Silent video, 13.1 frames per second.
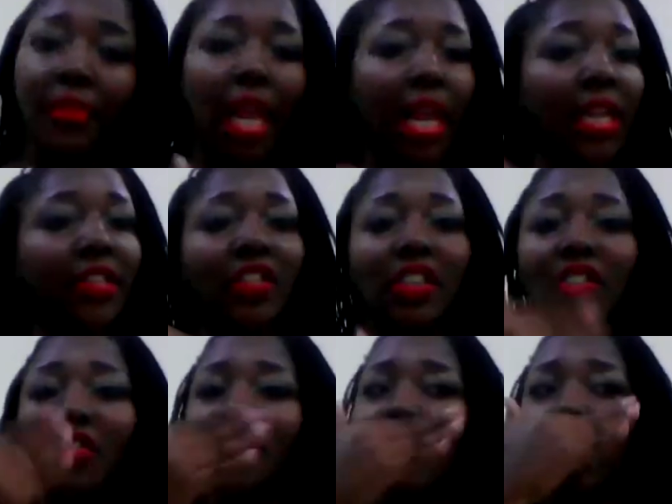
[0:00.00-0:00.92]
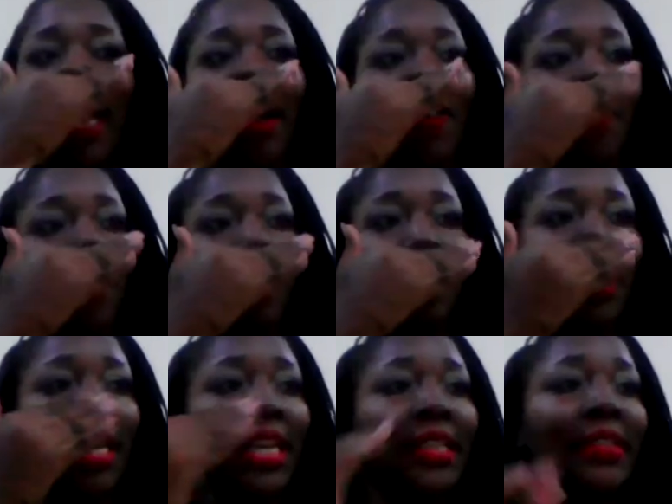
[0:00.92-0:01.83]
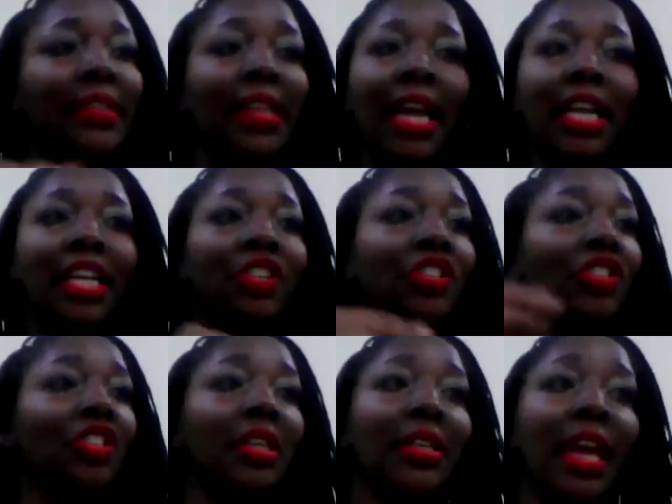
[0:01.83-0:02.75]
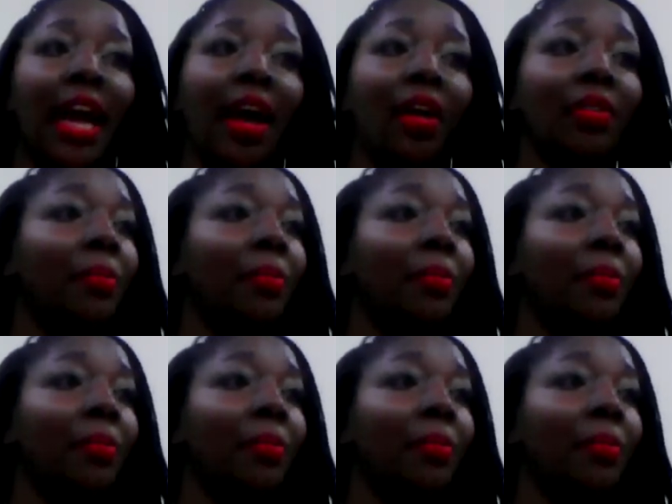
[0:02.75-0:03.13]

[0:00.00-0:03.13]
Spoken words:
it's just shut down for me. It's like it's shut down.